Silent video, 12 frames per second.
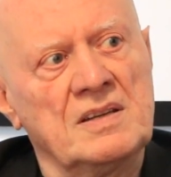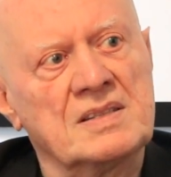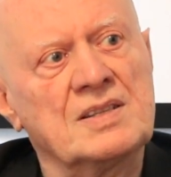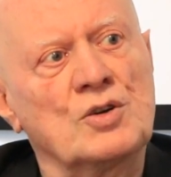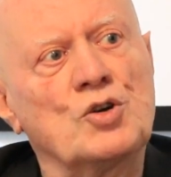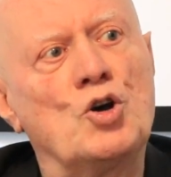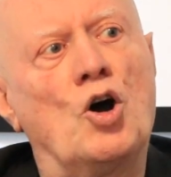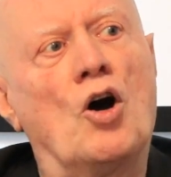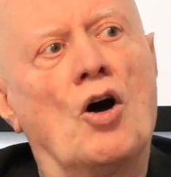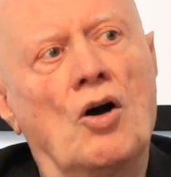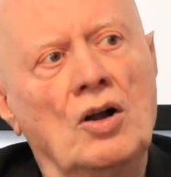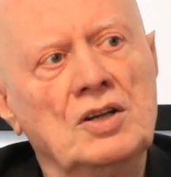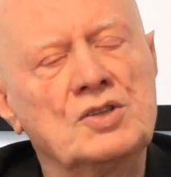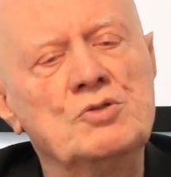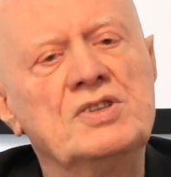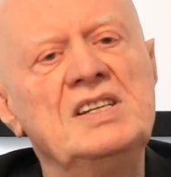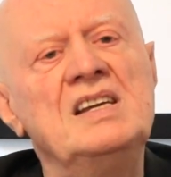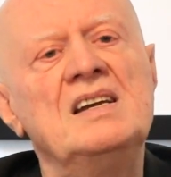It's a call to
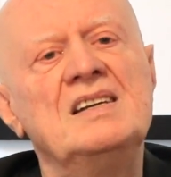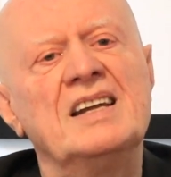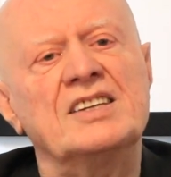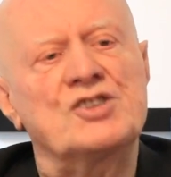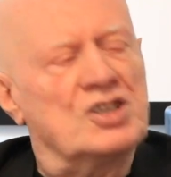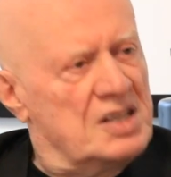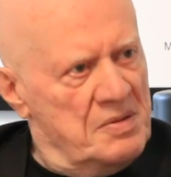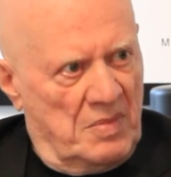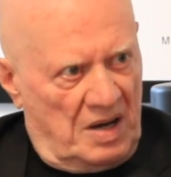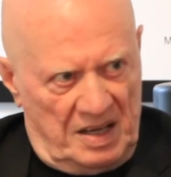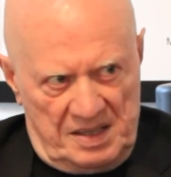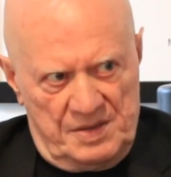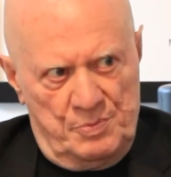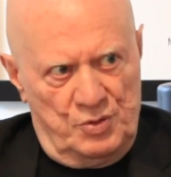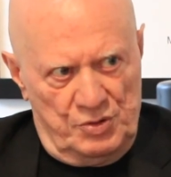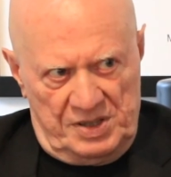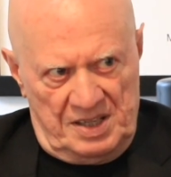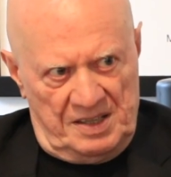delegitimize
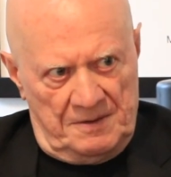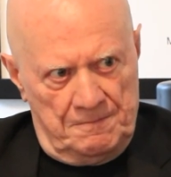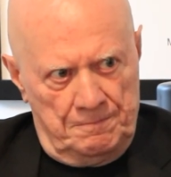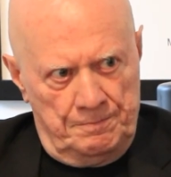Putin,